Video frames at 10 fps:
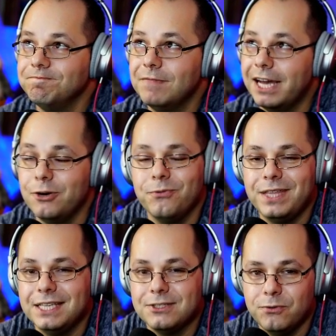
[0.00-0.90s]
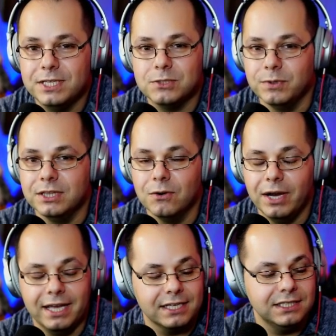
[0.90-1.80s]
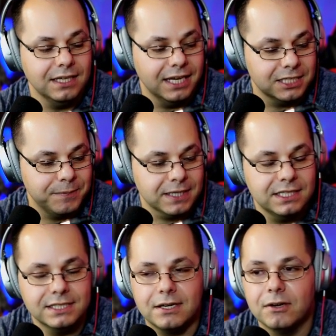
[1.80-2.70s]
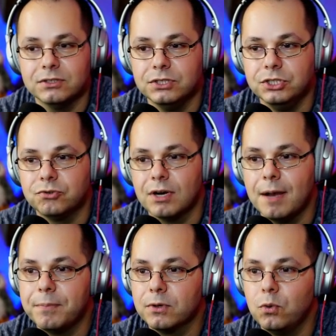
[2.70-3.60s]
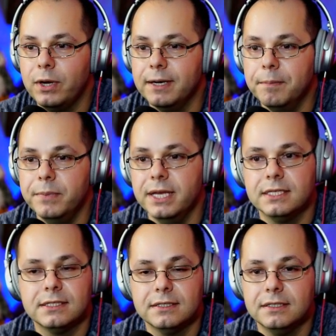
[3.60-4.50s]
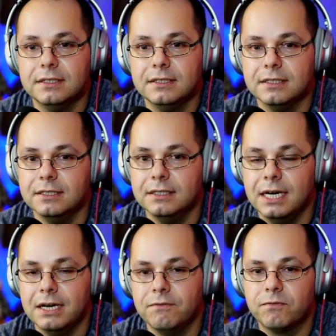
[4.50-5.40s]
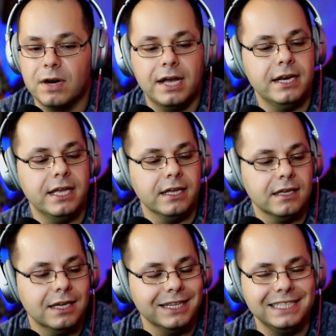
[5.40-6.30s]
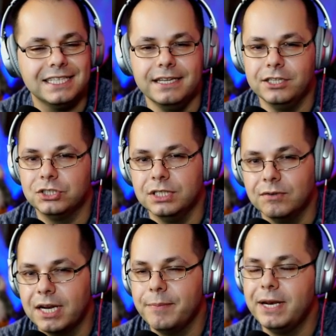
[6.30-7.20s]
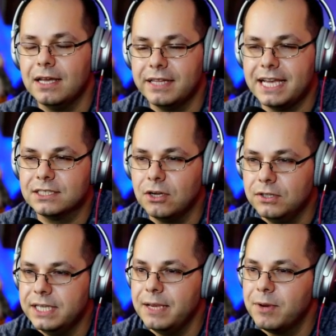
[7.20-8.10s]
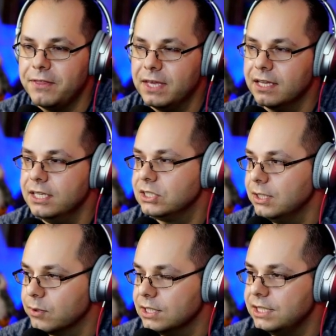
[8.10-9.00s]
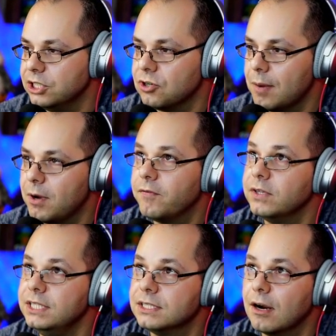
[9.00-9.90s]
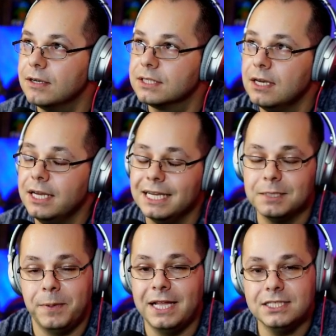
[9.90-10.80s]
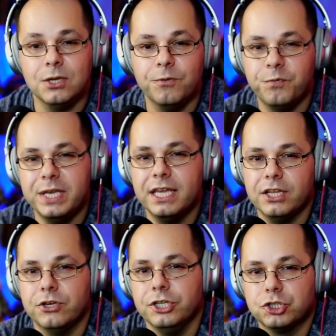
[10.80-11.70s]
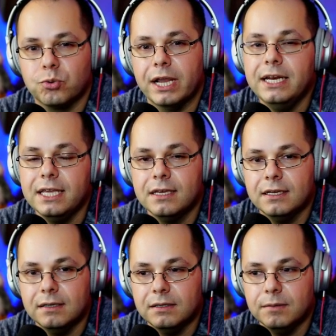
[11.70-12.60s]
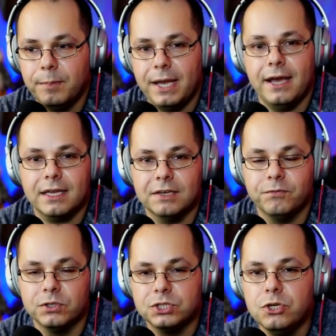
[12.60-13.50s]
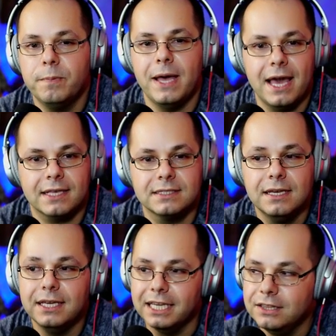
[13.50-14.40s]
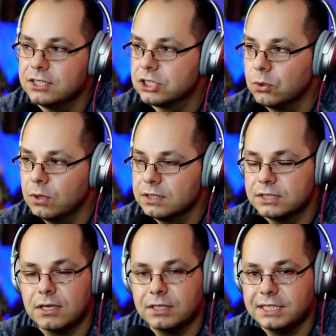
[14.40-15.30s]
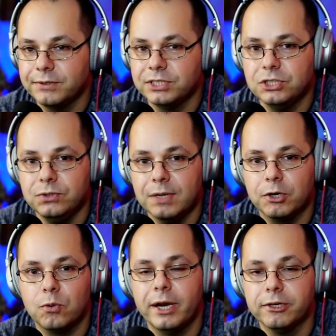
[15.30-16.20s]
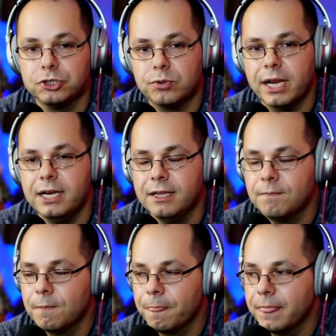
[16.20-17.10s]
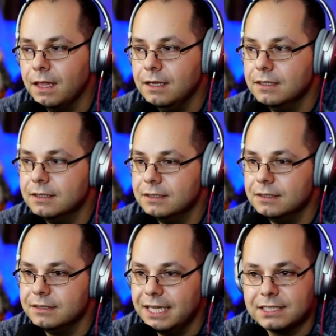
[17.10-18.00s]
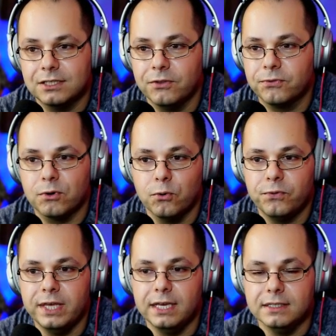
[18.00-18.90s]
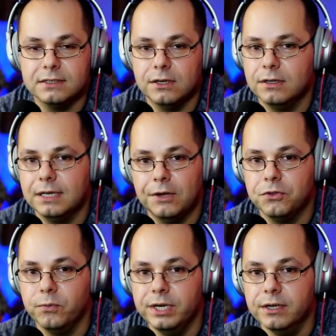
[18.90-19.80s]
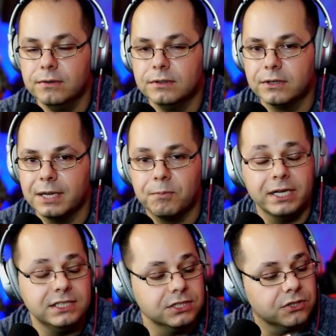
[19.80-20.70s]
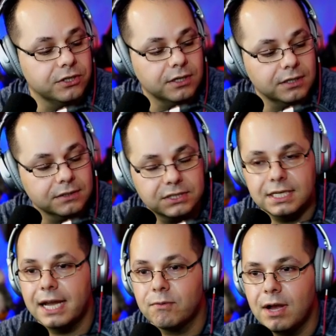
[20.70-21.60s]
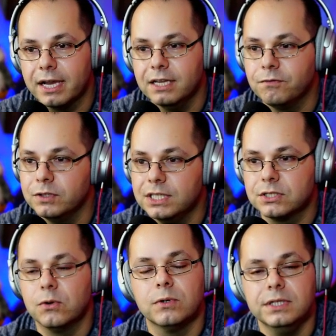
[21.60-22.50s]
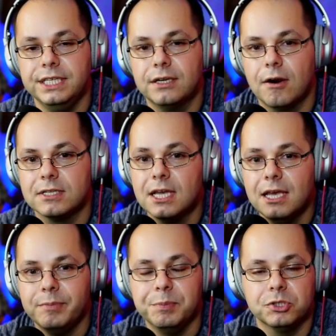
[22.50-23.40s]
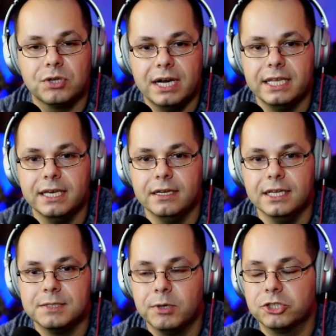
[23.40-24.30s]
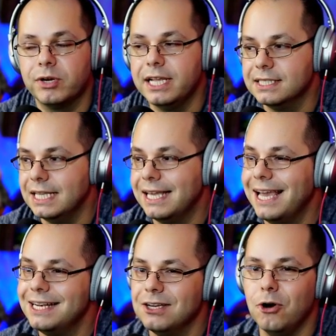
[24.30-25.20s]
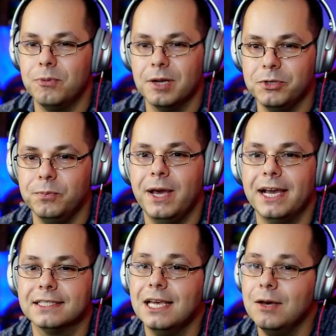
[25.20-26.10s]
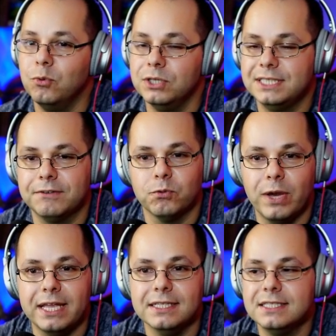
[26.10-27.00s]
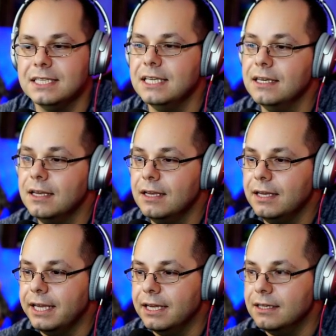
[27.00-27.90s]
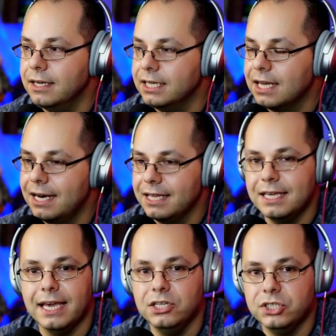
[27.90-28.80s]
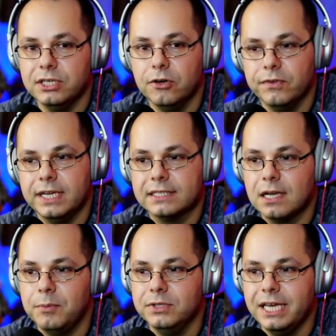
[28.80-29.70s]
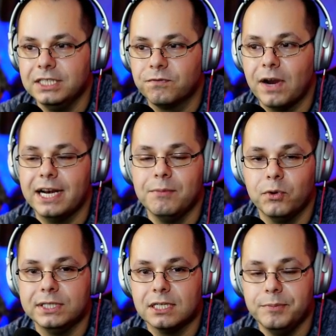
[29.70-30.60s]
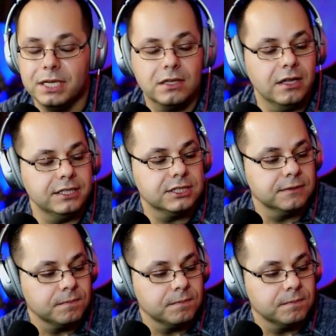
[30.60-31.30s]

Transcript: I don't think so this week, though. I expect these cards to drop quite a bit on Friday, at least initially, right? It may not last all day, but I think initially we're going to see a drop off on these cards. It depends, though. If we get a good training pack, if there's new packs in the store at the start of Series 2 that require training, that's going to throw things out the window. Okay, prices could skyrocket for these lower elite cards. People trying to get as much training as they can to open up new packs. We'll just have to wait and see and kind of gauge it over the next couple of days. Friday morning is going to be clutch.